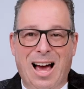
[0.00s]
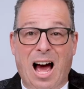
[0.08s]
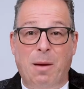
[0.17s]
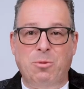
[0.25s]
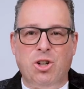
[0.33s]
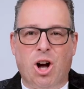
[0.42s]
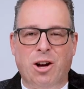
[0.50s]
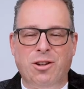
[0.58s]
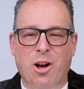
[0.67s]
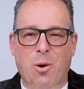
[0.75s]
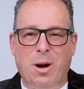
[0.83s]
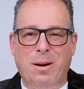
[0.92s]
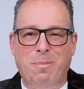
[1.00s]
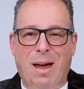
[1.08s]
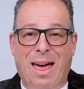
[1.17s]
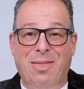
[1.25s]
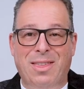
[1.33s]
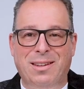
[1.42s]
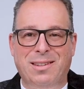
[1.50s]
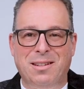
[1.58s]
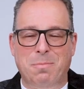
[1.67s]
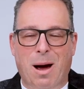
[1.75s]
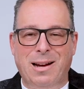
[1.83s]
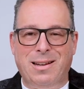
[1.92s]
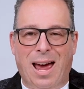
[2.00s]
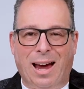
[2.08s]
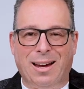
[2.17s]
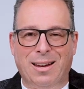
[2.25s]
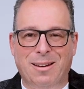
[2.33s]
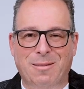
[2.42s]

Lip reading: I'm John Cohen, and this is my tech.